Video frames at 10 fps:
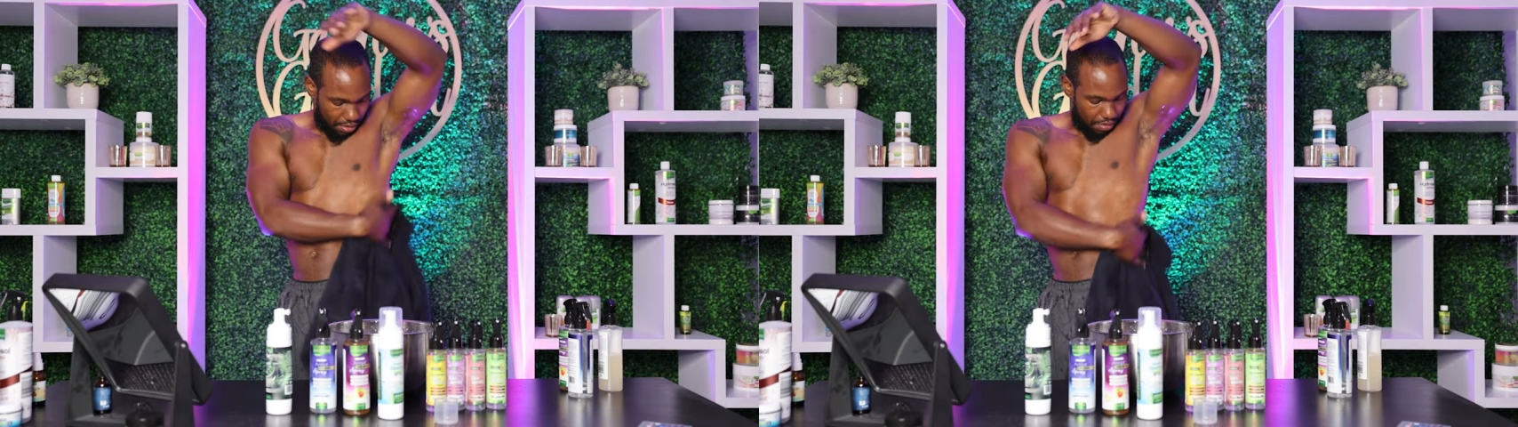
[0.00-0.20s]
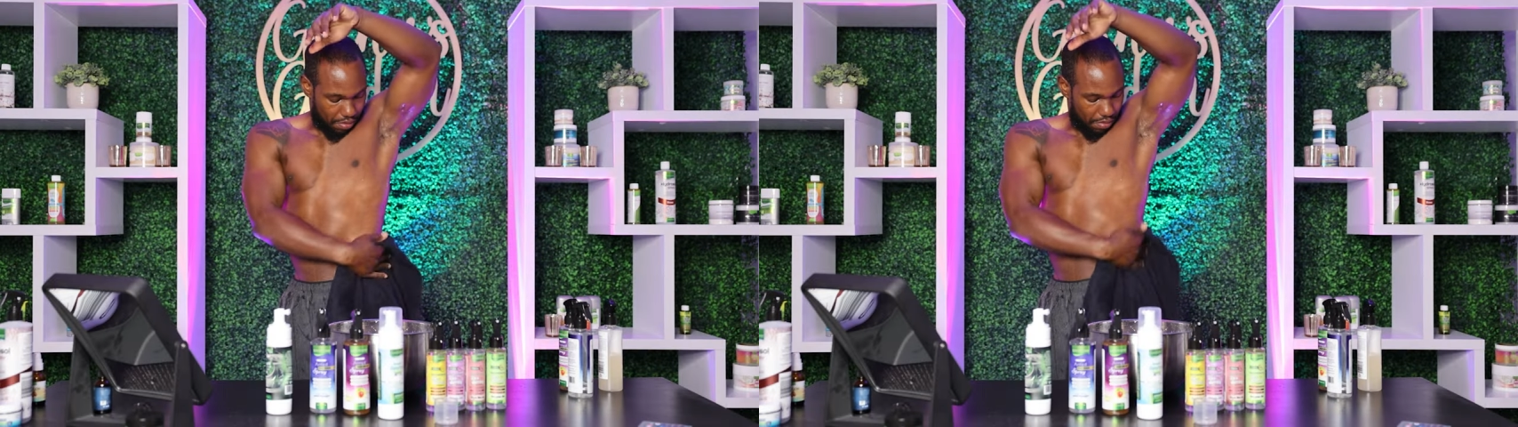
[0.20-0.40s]

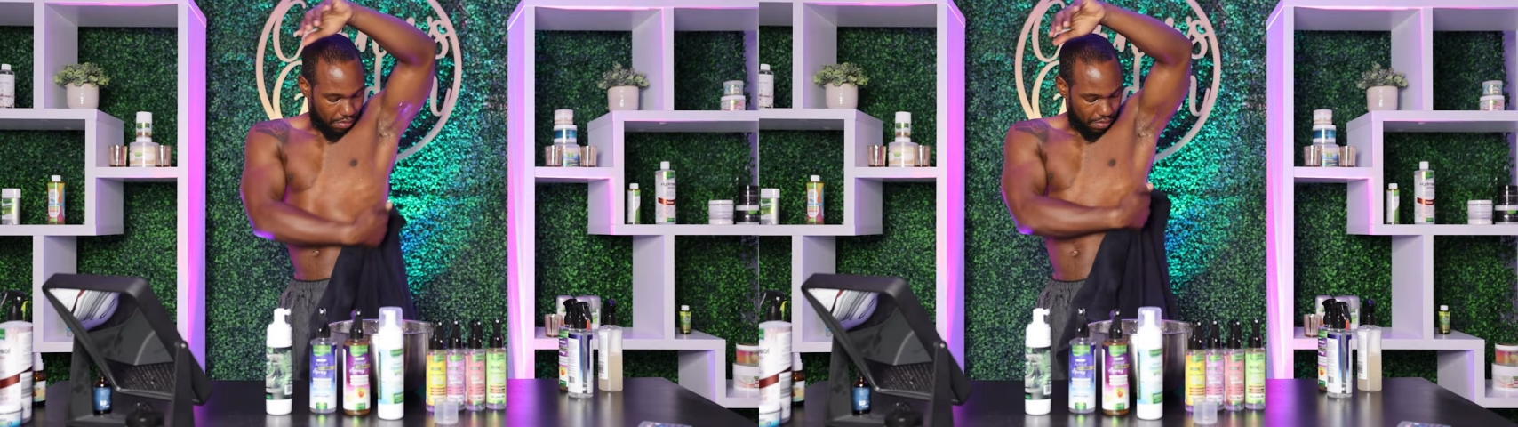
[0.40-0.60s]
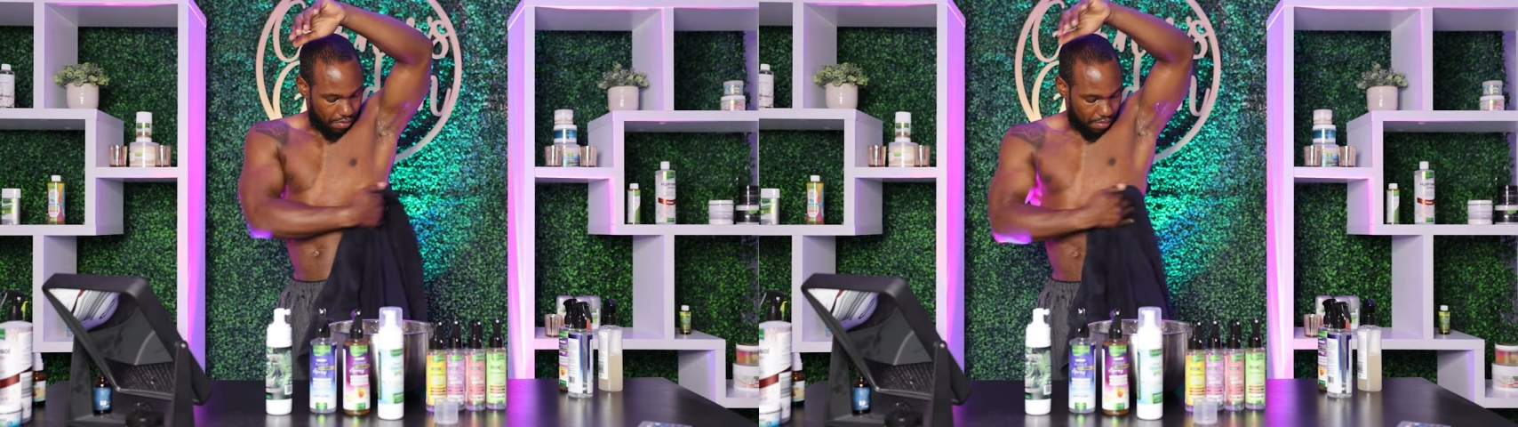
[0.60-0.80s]
off
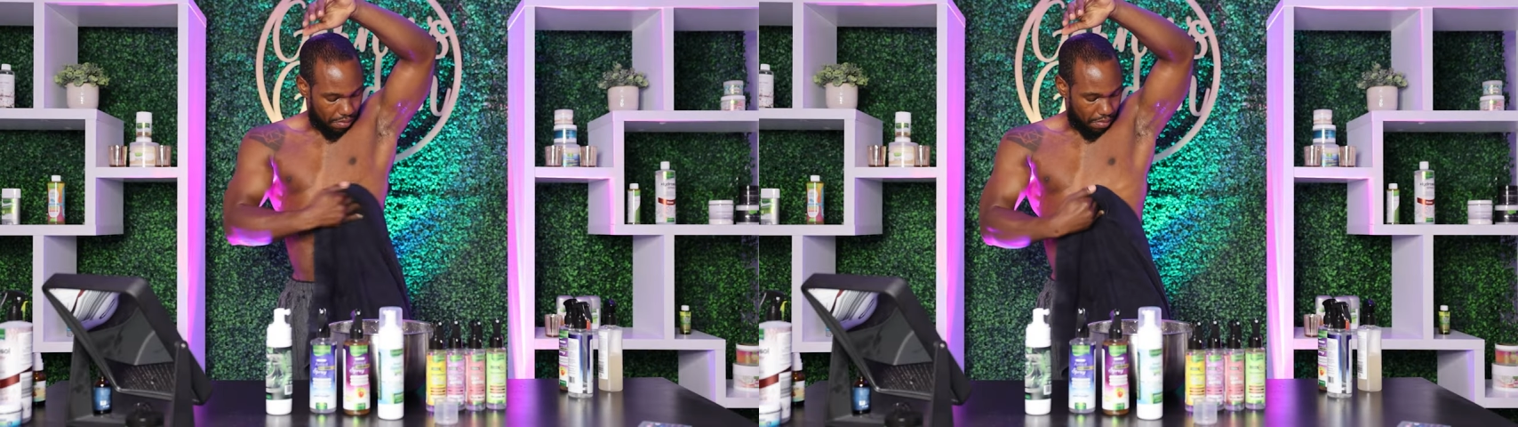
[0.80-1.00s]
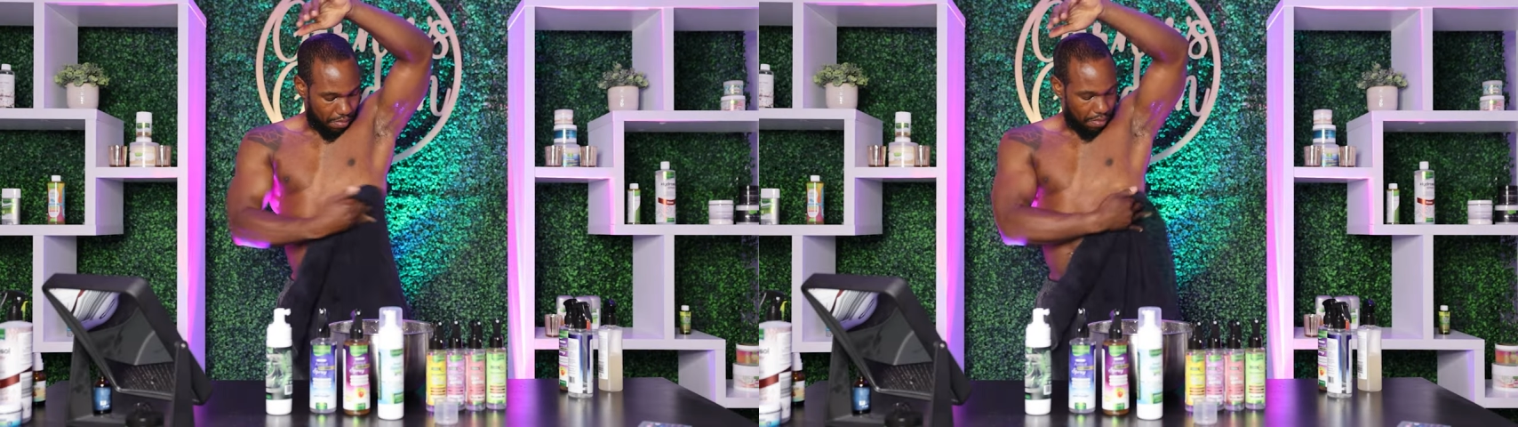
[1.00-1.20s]
of your
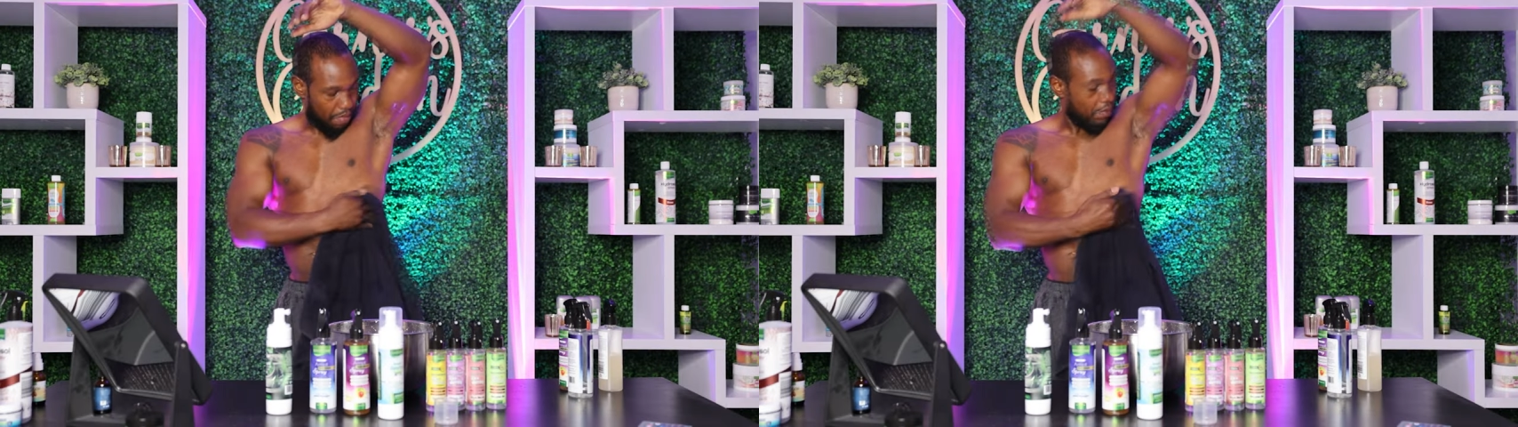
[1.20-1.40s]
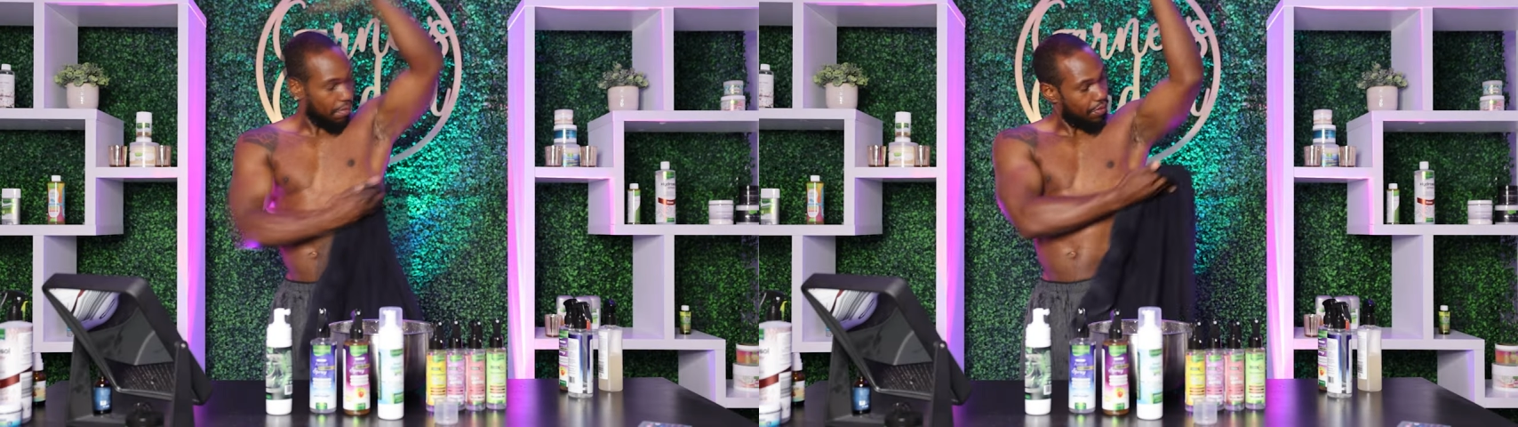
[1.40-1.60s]
triceps